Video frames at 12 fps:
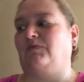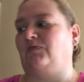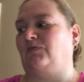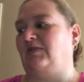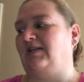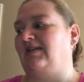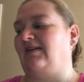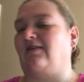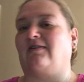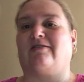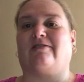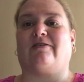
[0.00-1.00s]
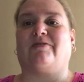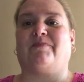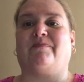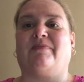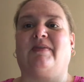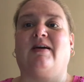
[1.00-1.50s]
we are
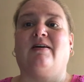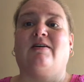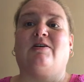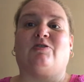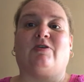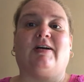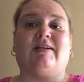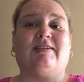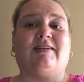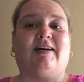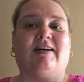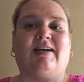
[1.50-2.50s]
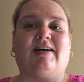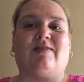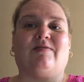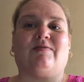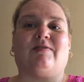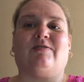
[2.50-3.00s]
trying to cut
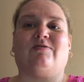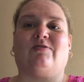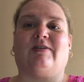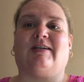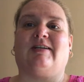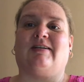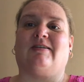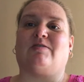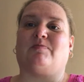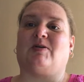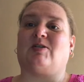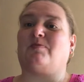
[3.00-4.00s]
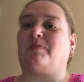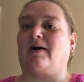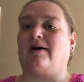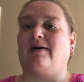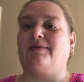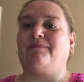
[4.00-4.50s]
out drinking as much
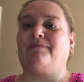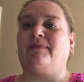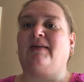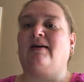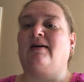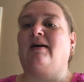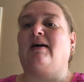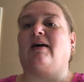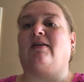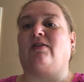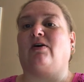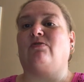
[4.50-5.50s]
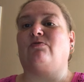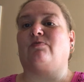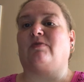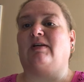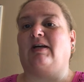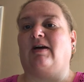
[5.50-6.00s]
pop and those
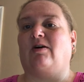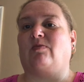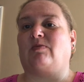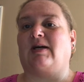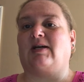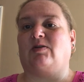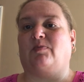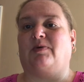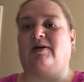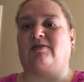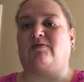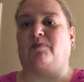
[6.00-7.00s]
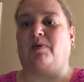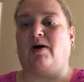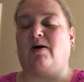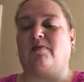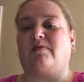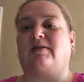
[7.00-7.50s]
really help take the place of
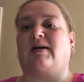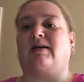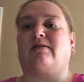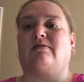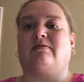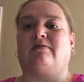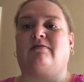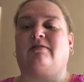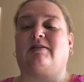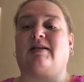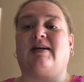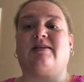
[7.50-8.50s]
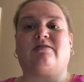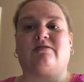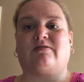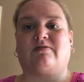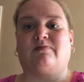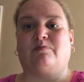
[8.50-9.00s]
pop and they the taste
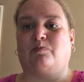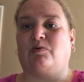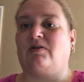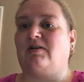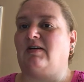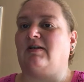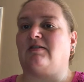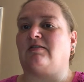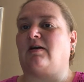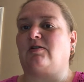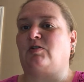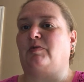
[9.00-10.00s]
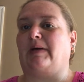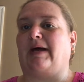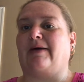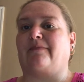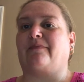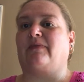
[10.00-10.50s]
is pretty good it's not too bad